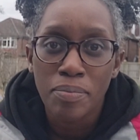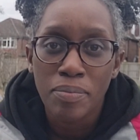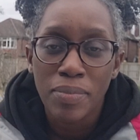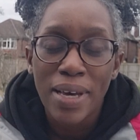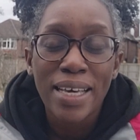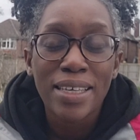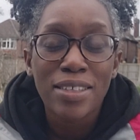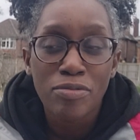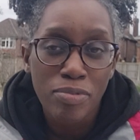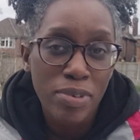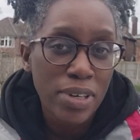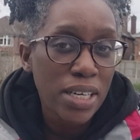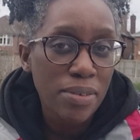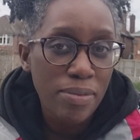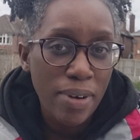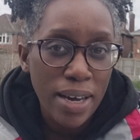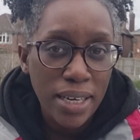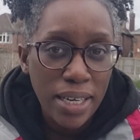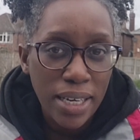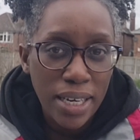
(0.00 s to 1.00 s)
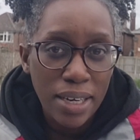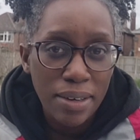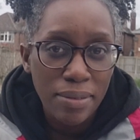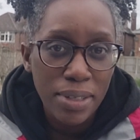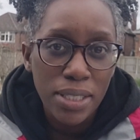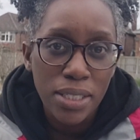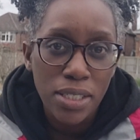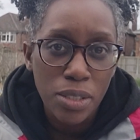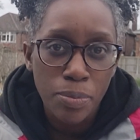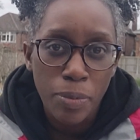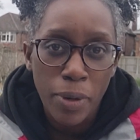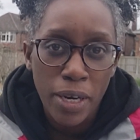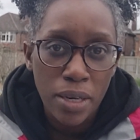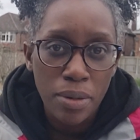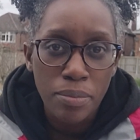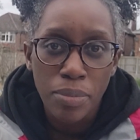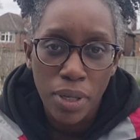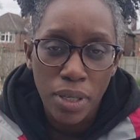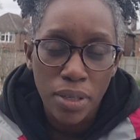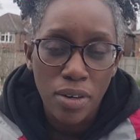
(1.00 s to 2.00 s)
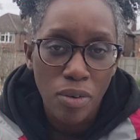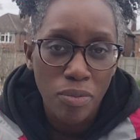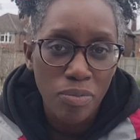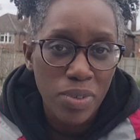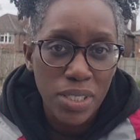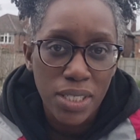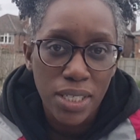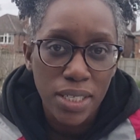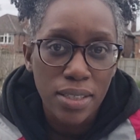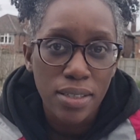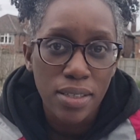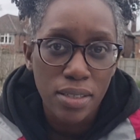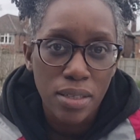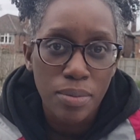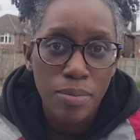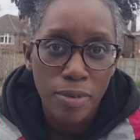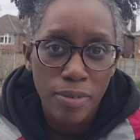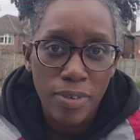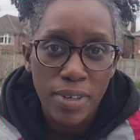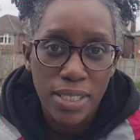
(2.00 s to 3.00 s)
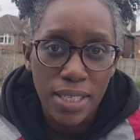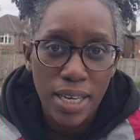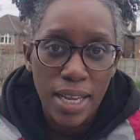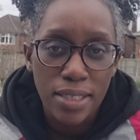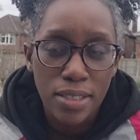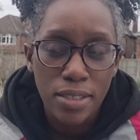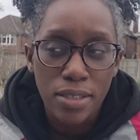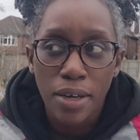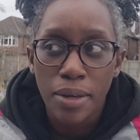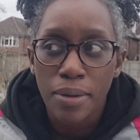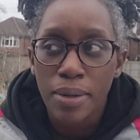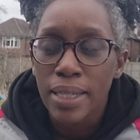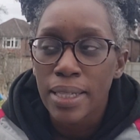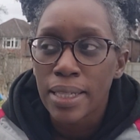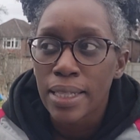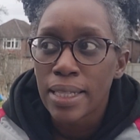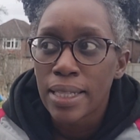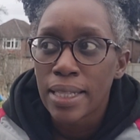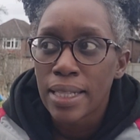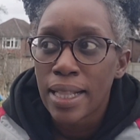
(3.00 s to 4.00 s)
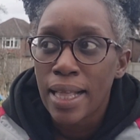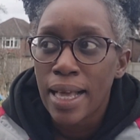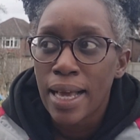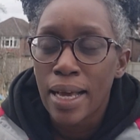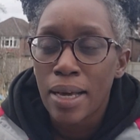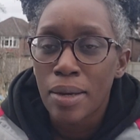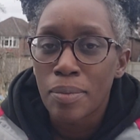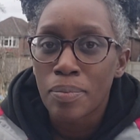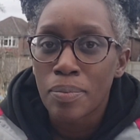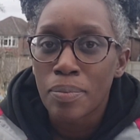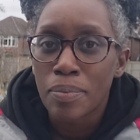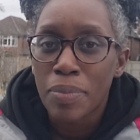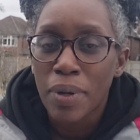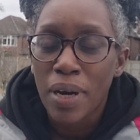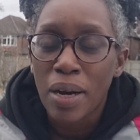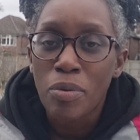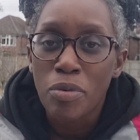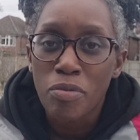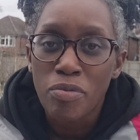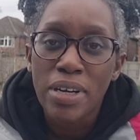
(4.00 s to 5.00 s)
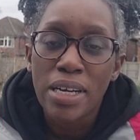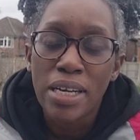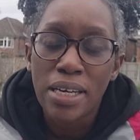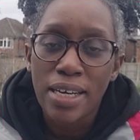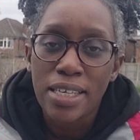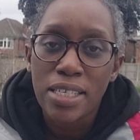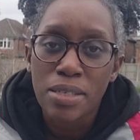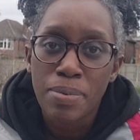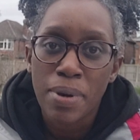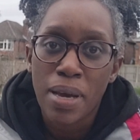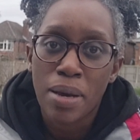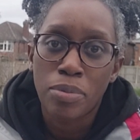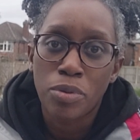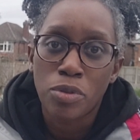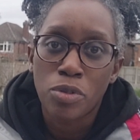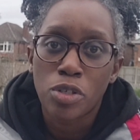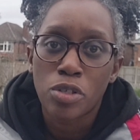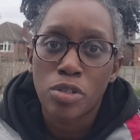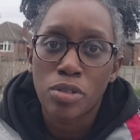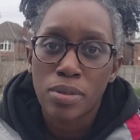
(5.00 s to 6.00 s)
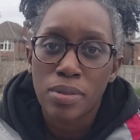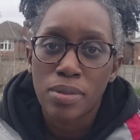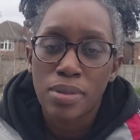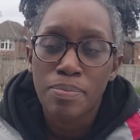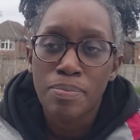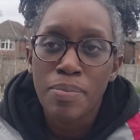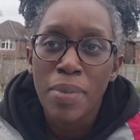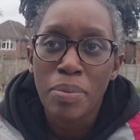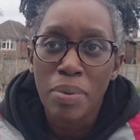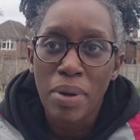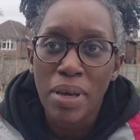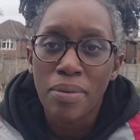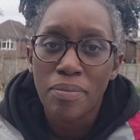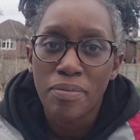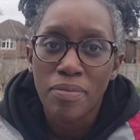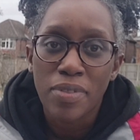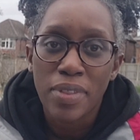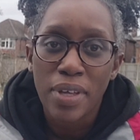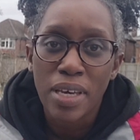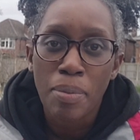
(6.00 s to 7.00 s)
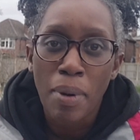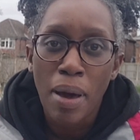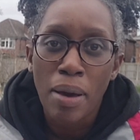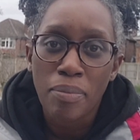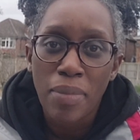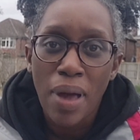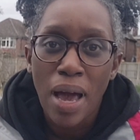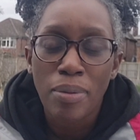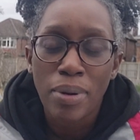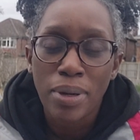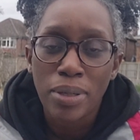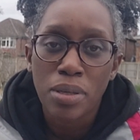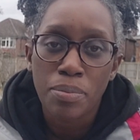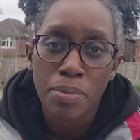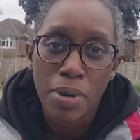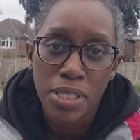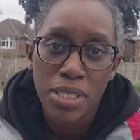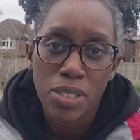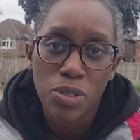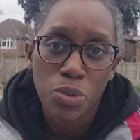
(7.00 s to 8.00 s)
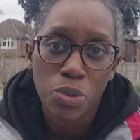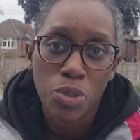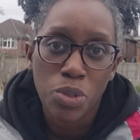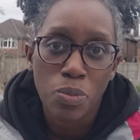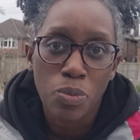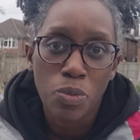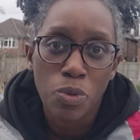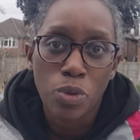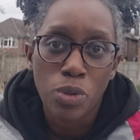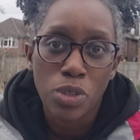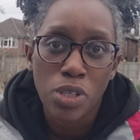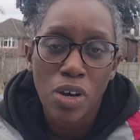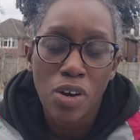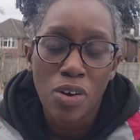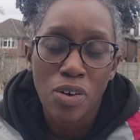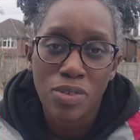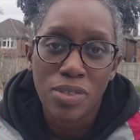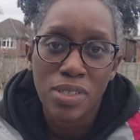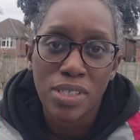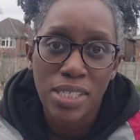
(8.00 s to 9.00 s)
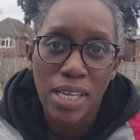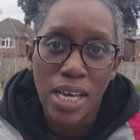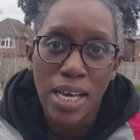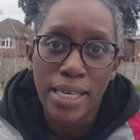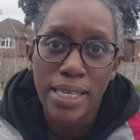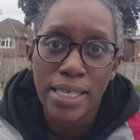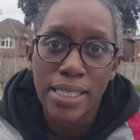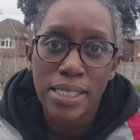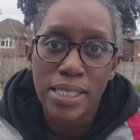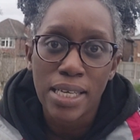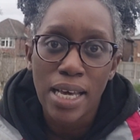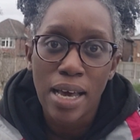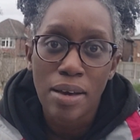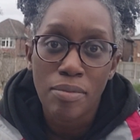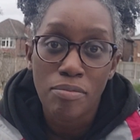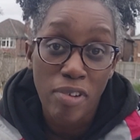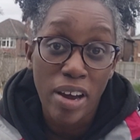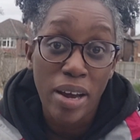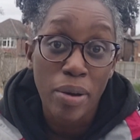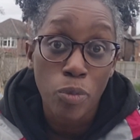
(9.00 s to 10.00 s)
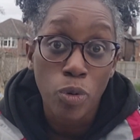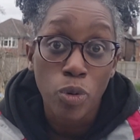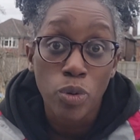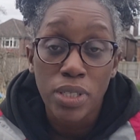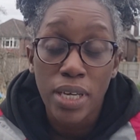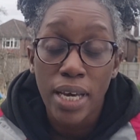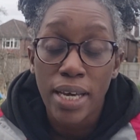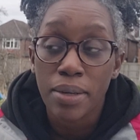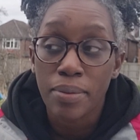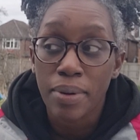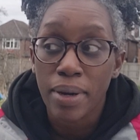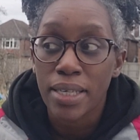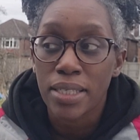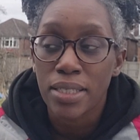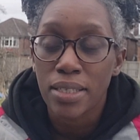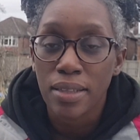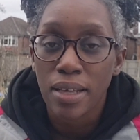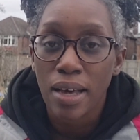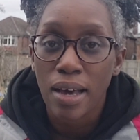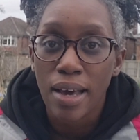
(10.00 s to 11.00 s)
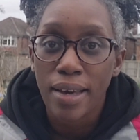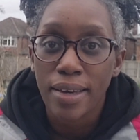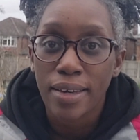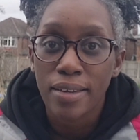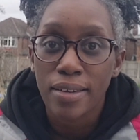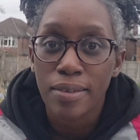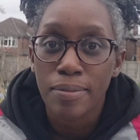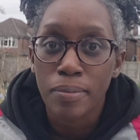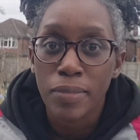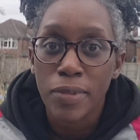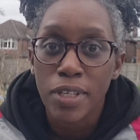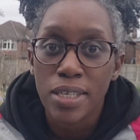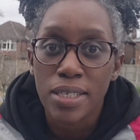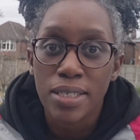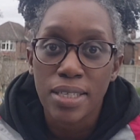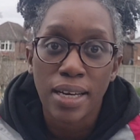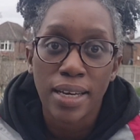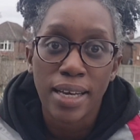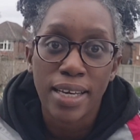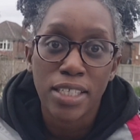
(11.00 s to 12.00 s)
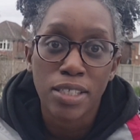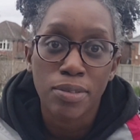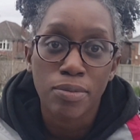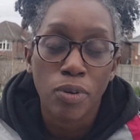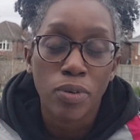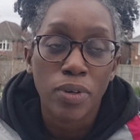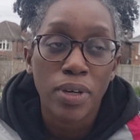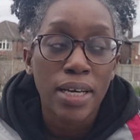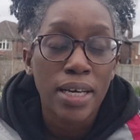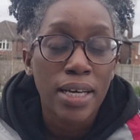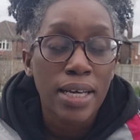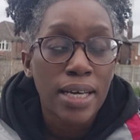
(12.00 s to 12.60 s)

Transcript: It's really rainy here in the spring, but obviously the summer is less so. But I would really like to be able to maybe think about how else I might store some water on site, rainwater anyway, so that I can use that later on.